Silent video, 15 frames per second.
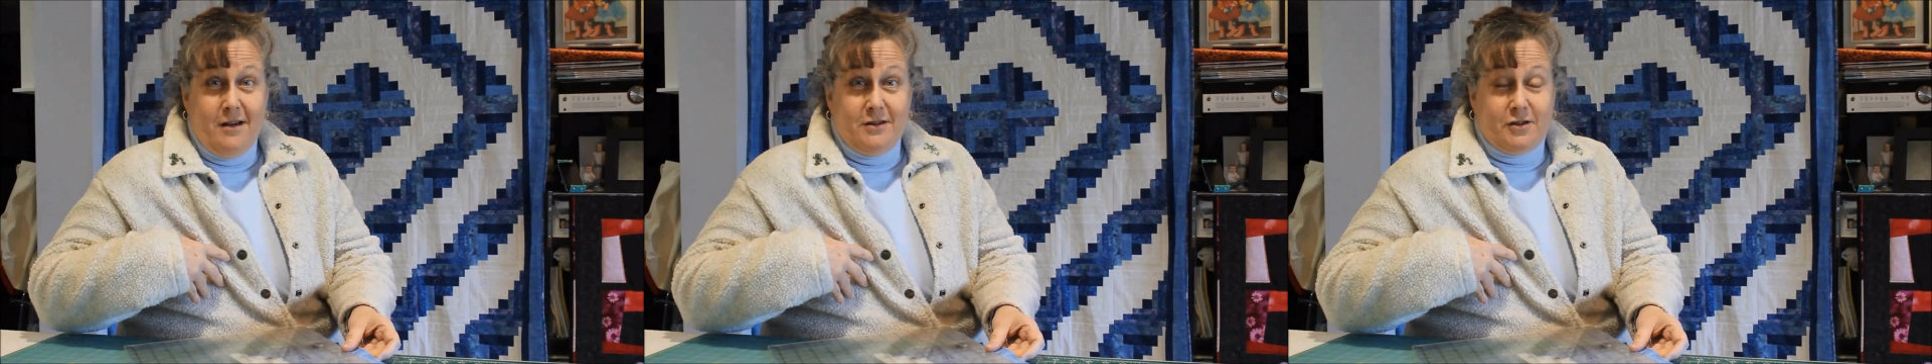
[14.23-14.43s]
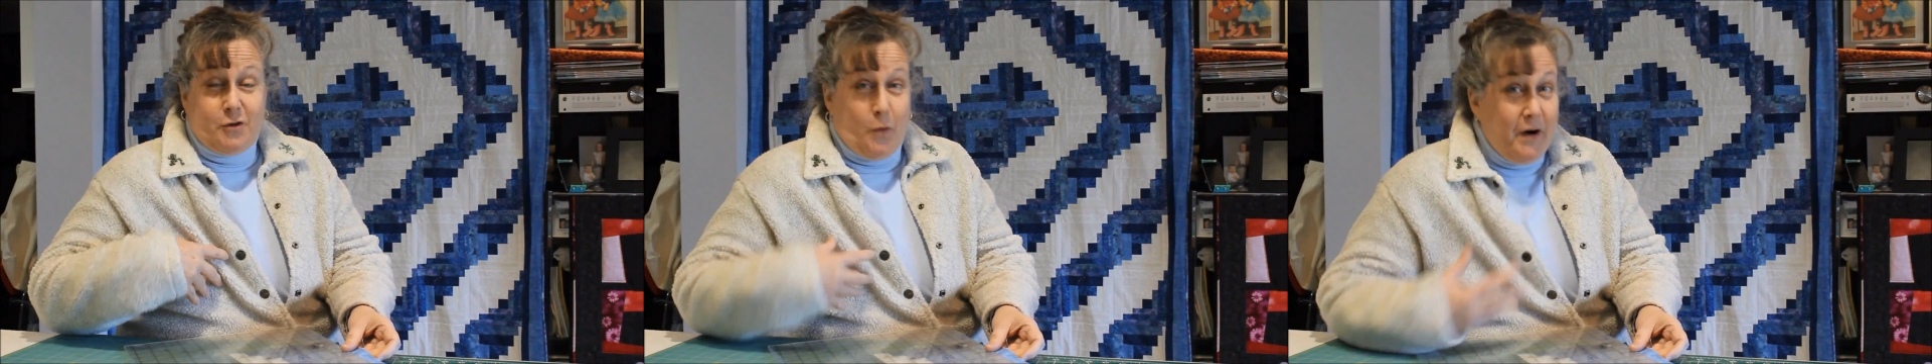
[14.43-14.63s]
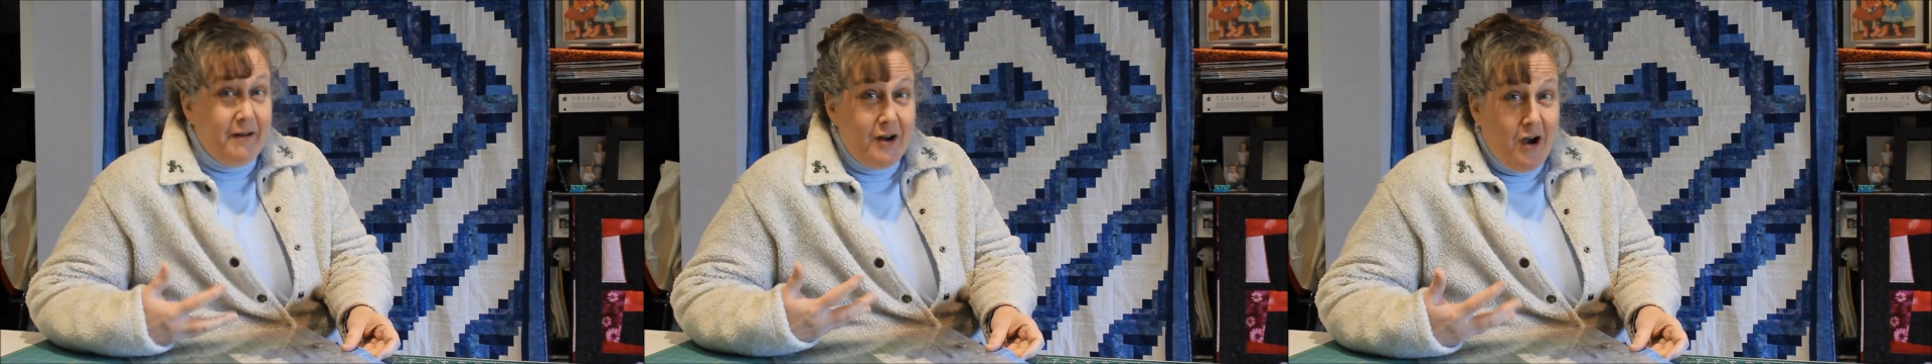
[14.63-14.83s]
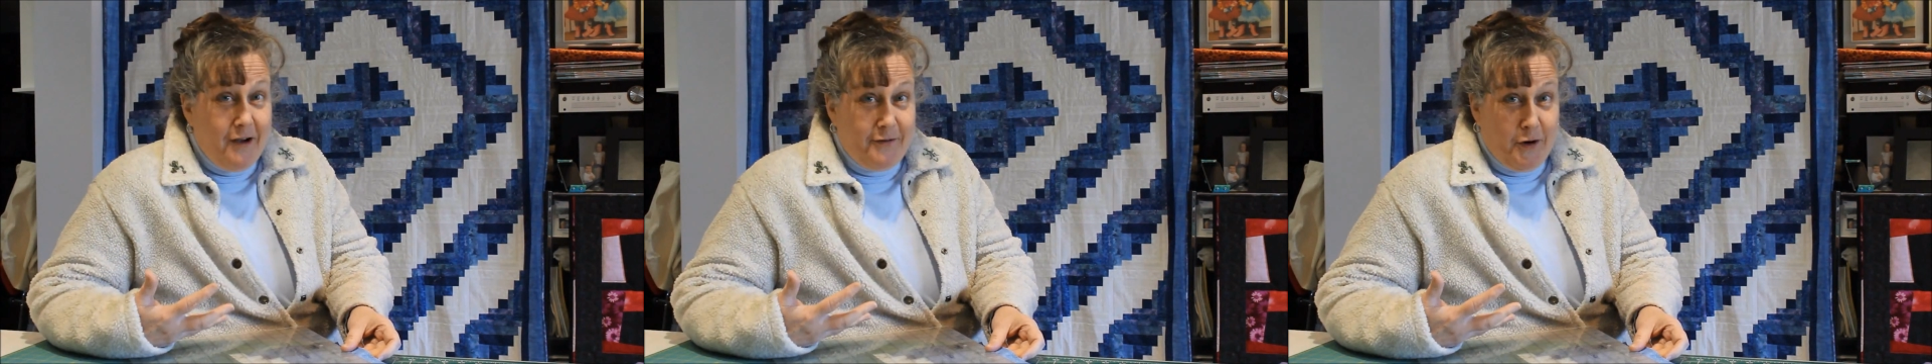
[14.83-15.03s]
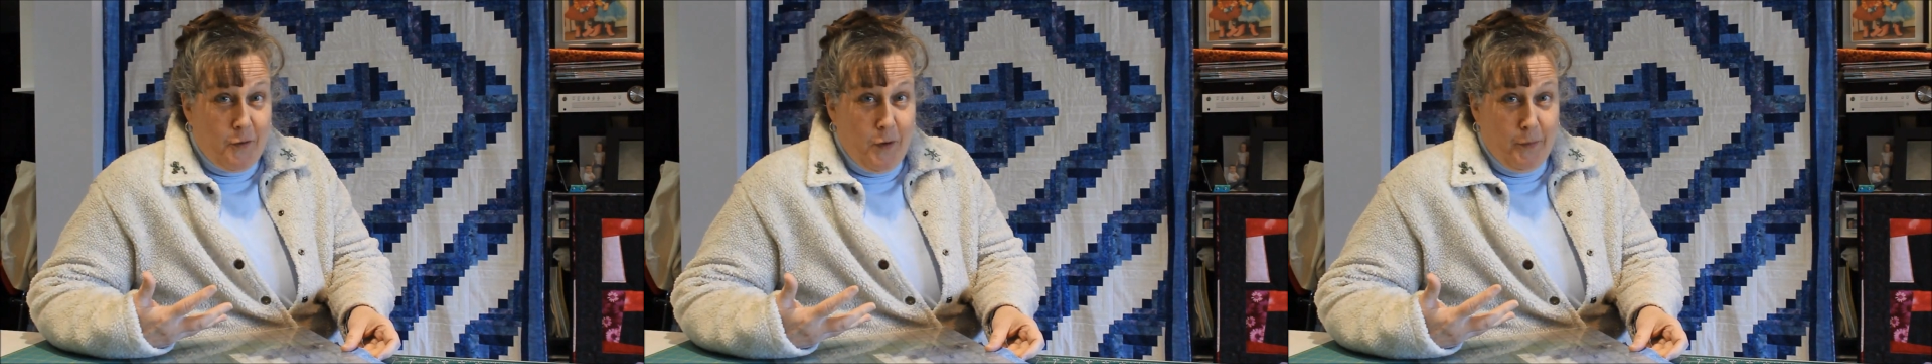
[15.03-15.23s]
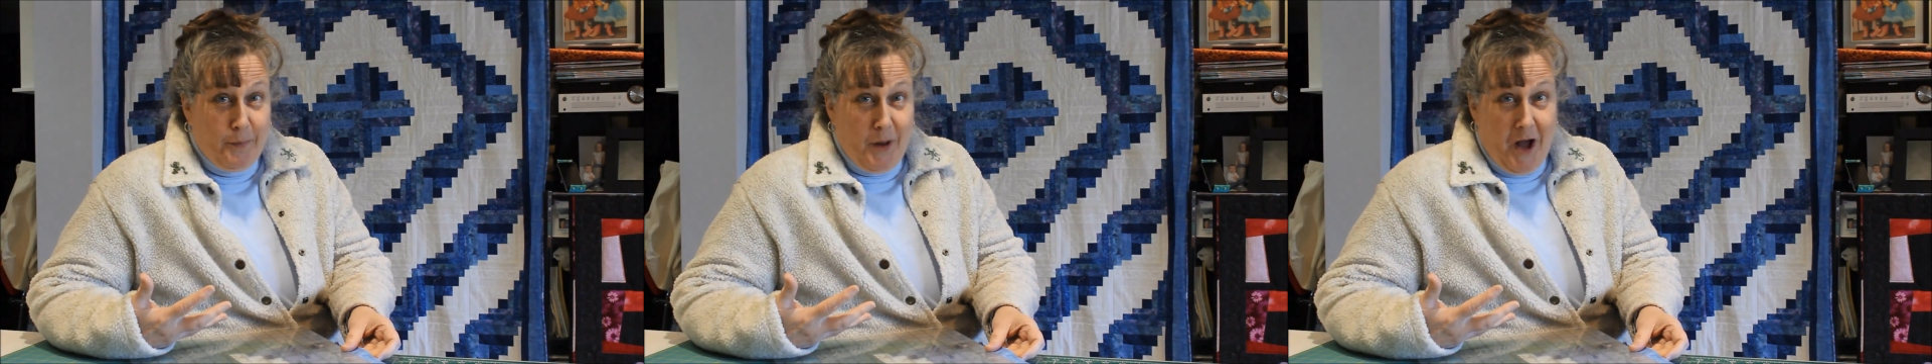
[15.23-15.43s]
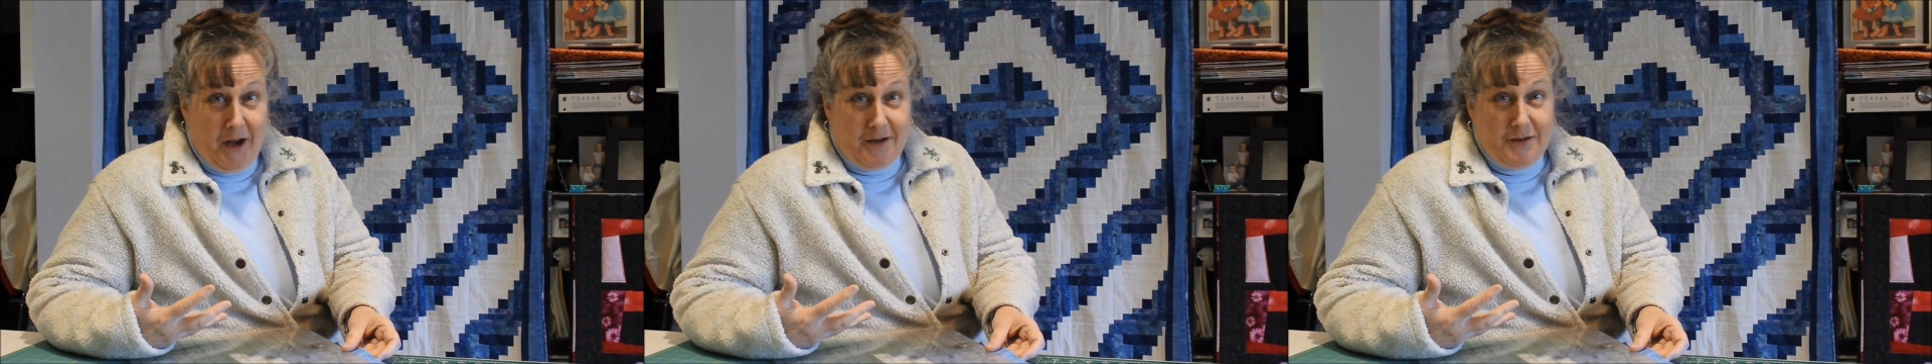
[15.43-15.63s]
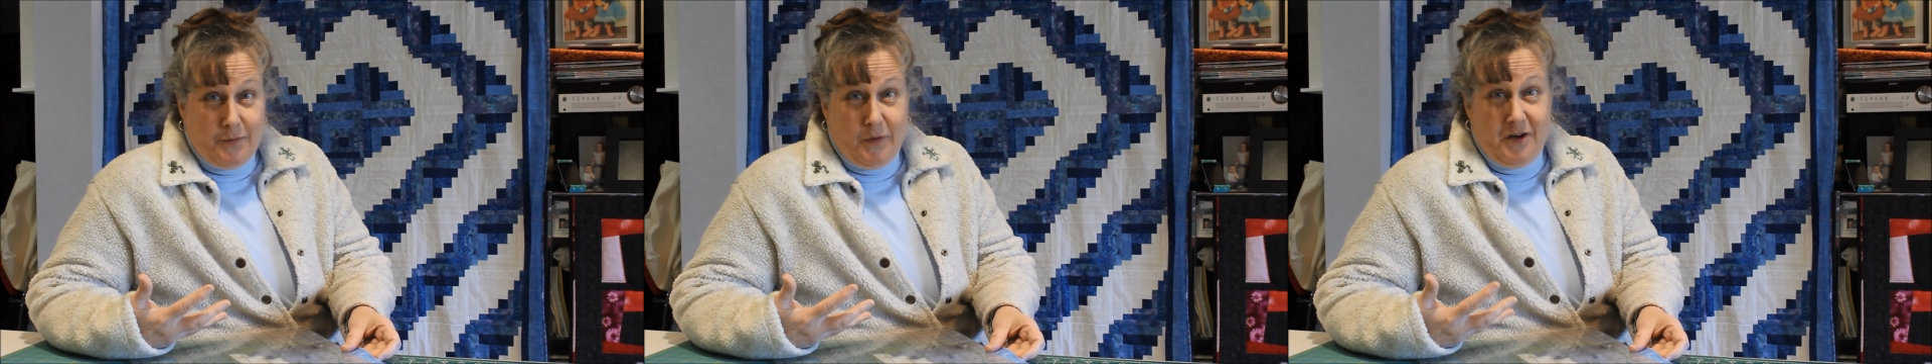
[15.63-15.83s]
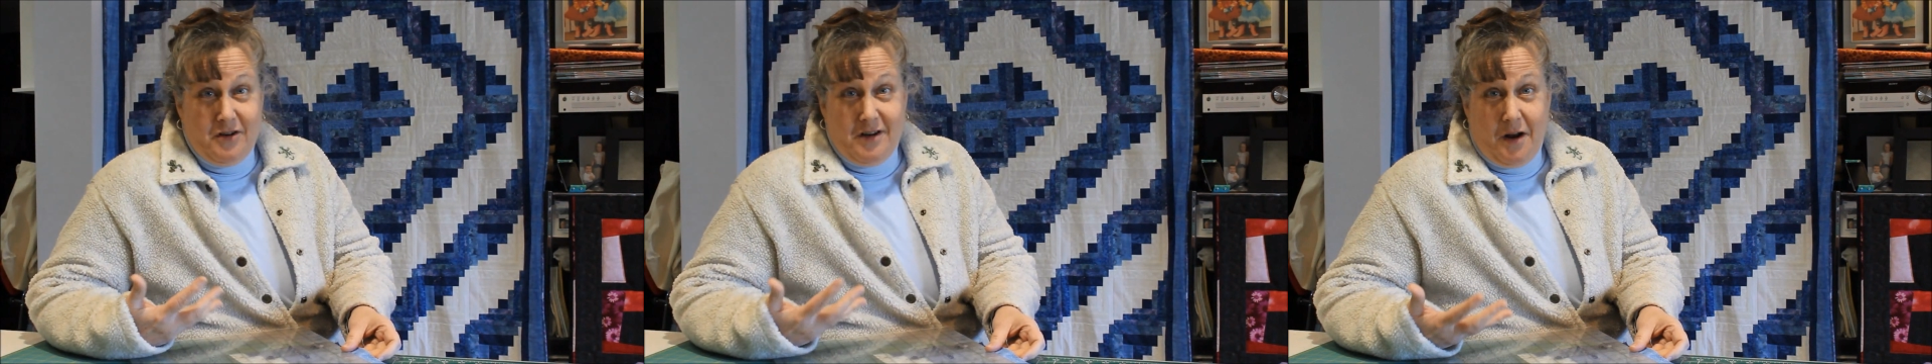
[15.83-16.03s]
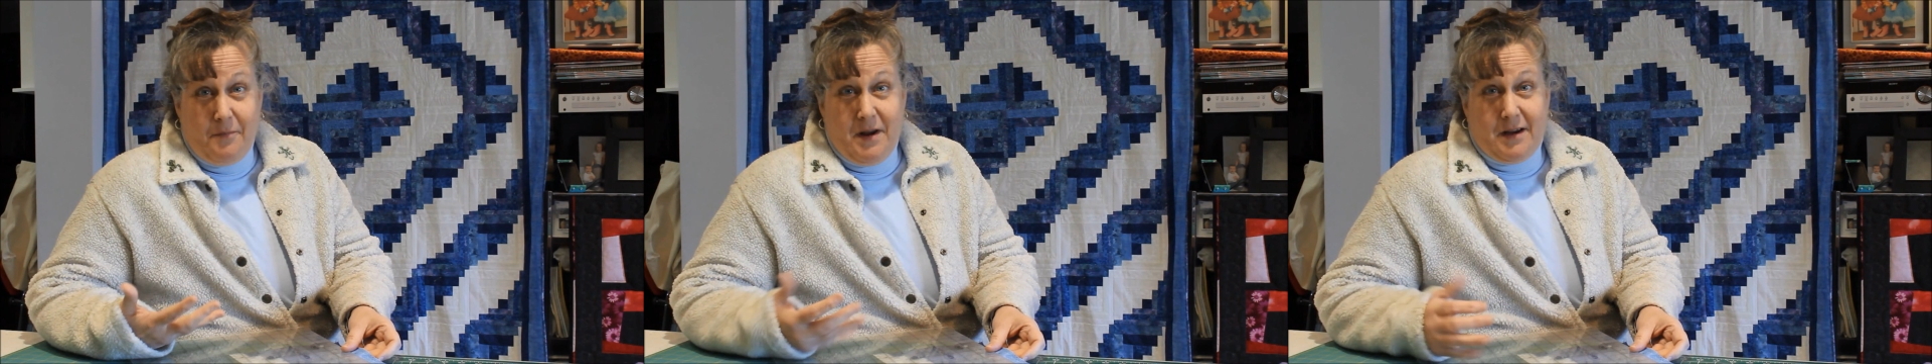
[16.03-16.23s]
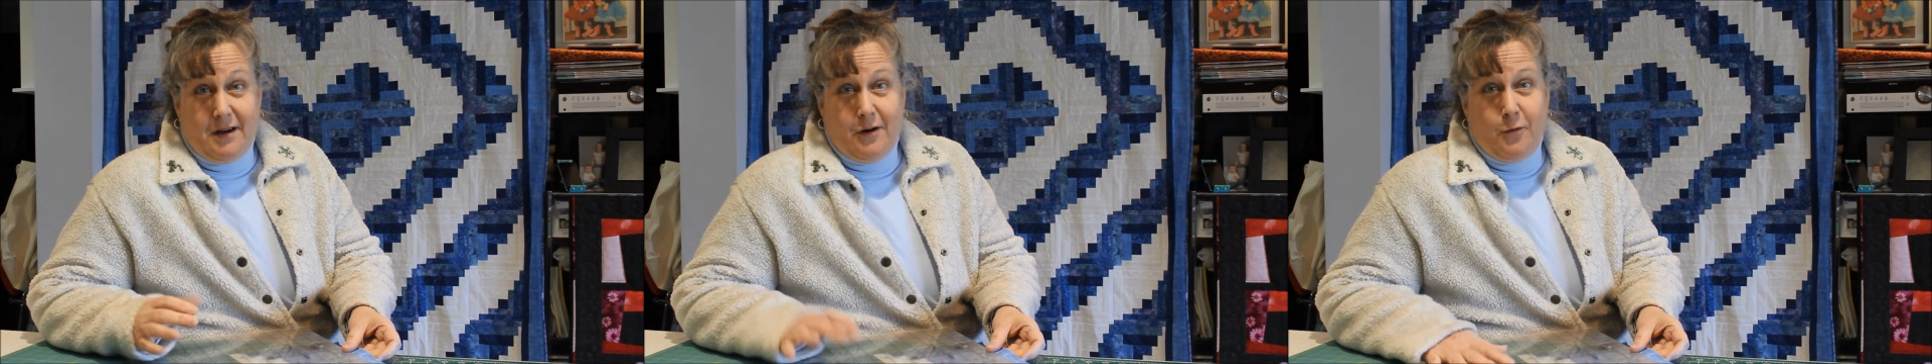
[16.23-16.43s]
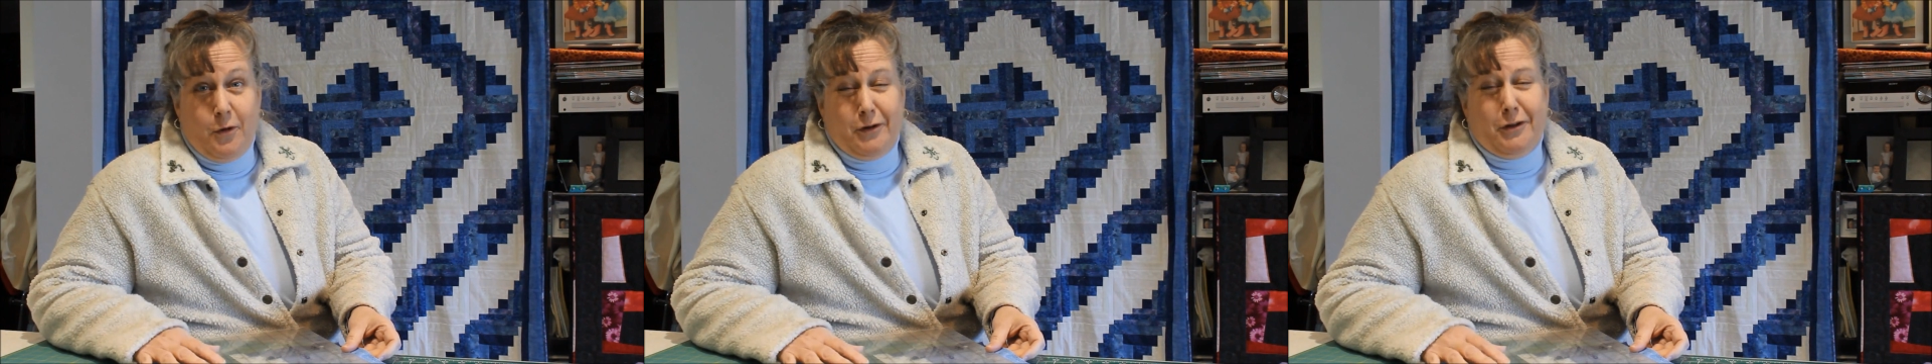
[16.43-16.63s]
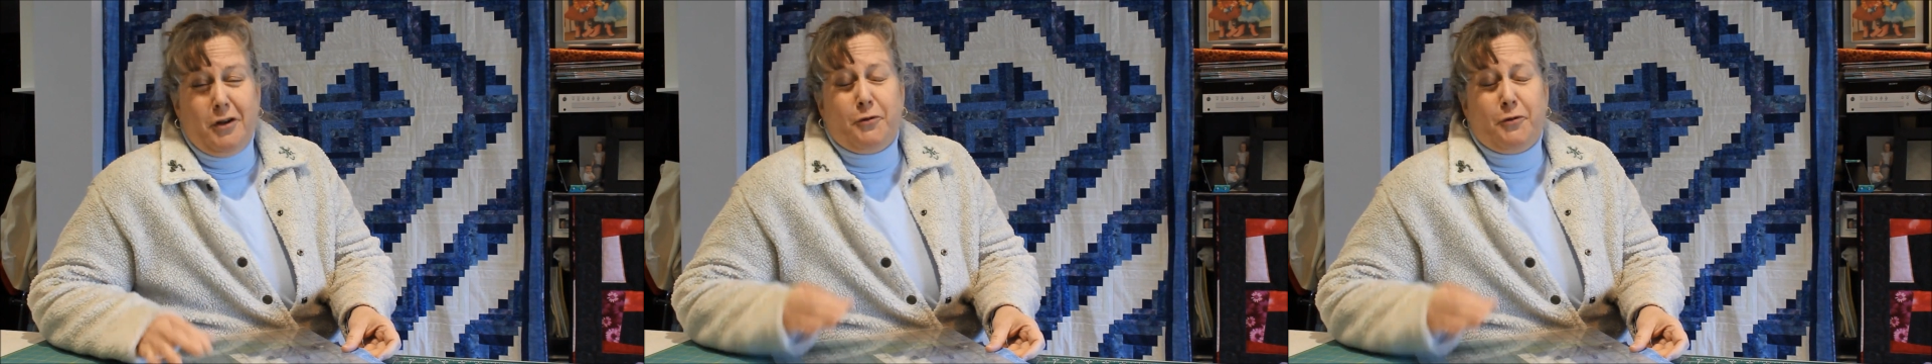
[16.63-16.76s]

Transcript: squaring off your quilt blocks when you're done making a quilt.